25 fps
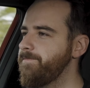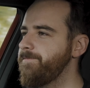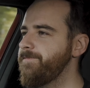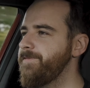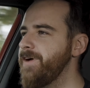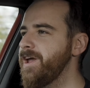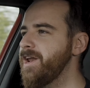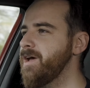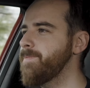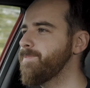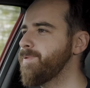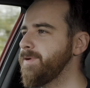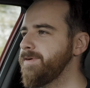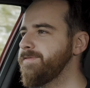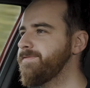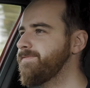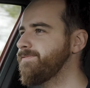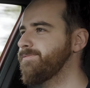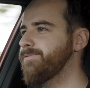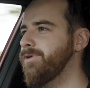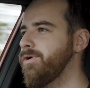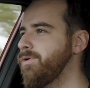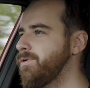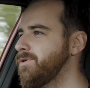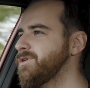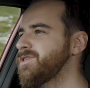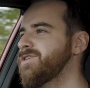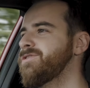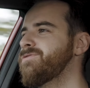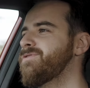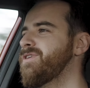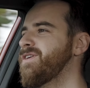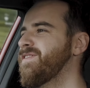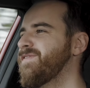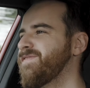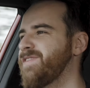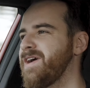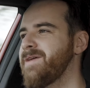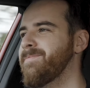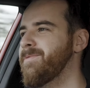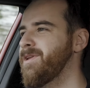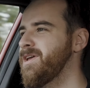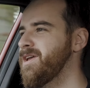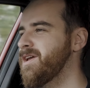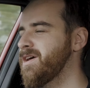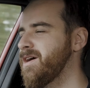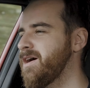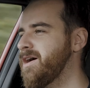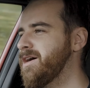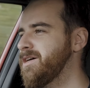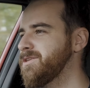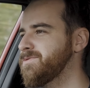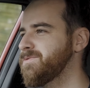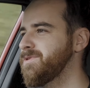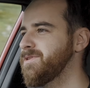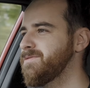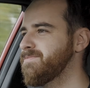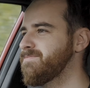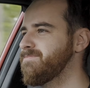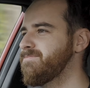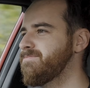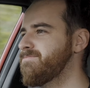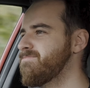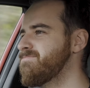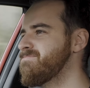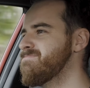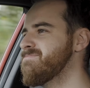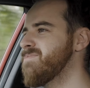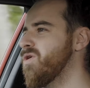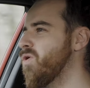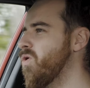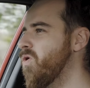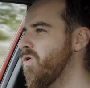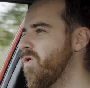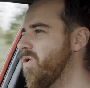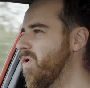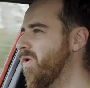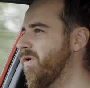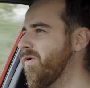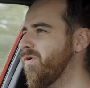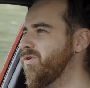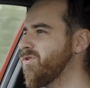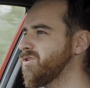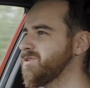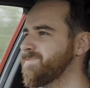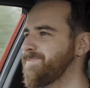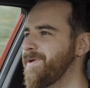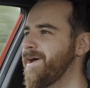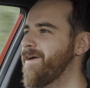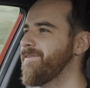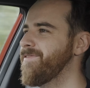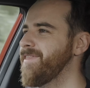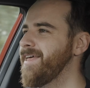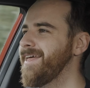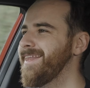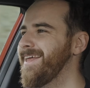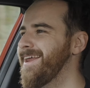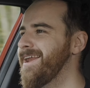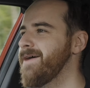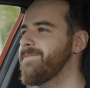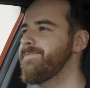fed up of ordinary family cars with more horsepower than they need.